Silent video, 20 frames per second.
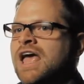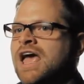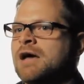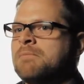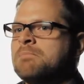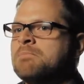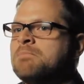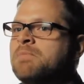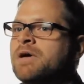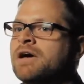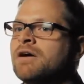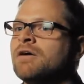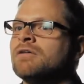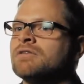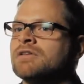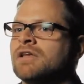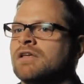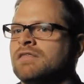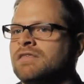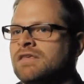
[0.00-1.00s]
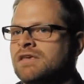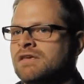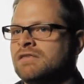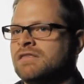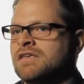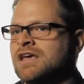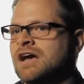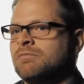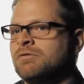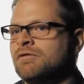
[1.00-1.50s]
and build the
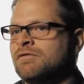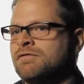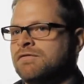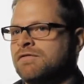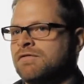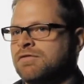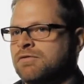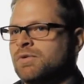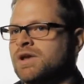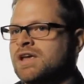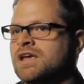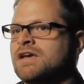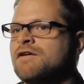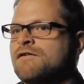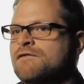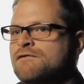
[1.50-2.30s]
Diablo 3